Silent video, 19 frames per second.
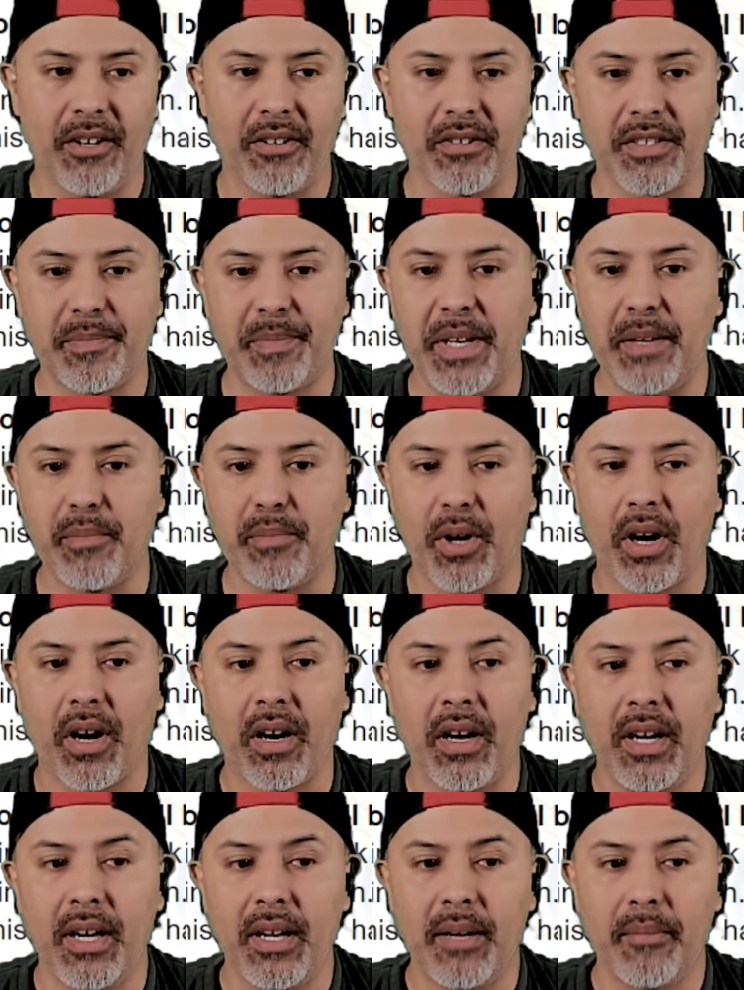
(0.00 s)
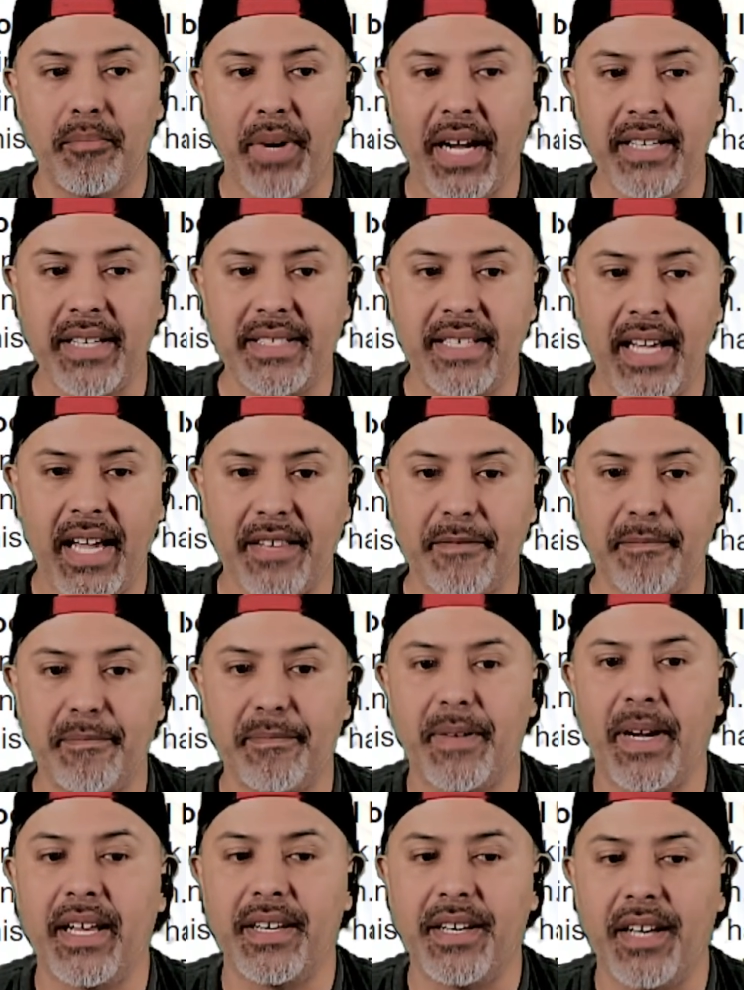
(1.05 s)
speed bar by death
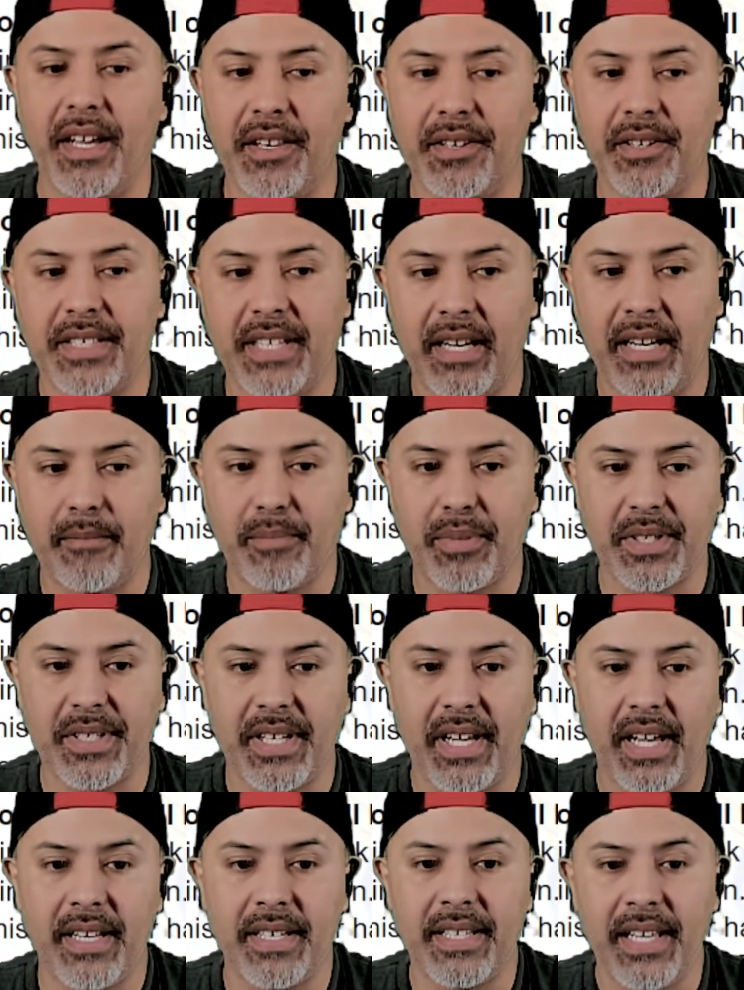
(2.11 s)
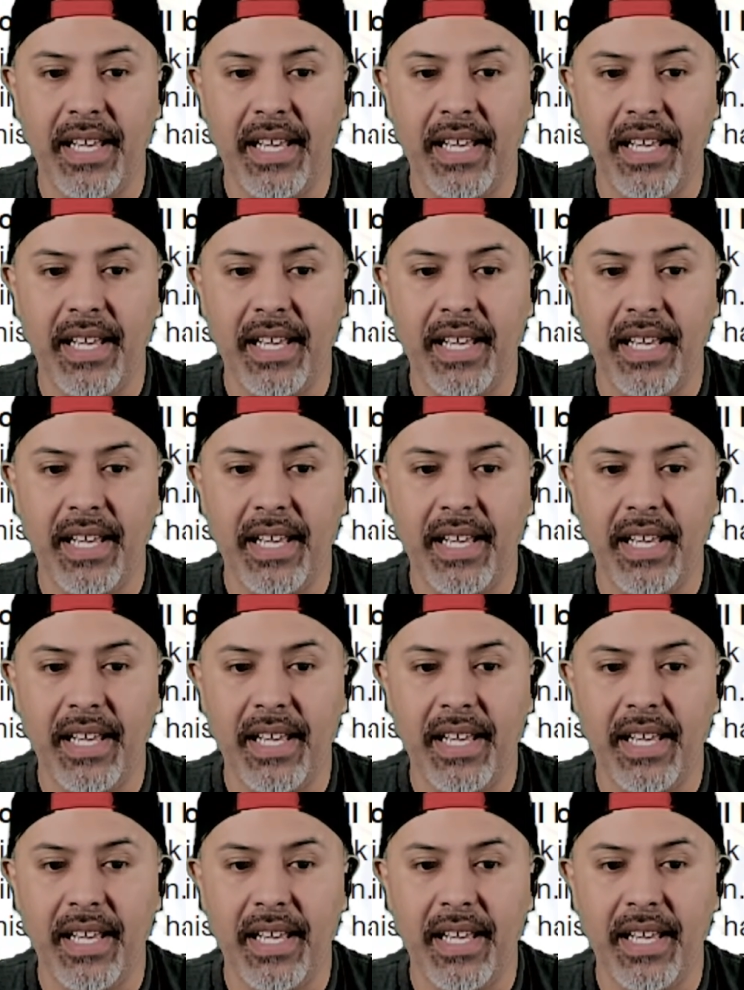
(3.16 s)
by another 10%.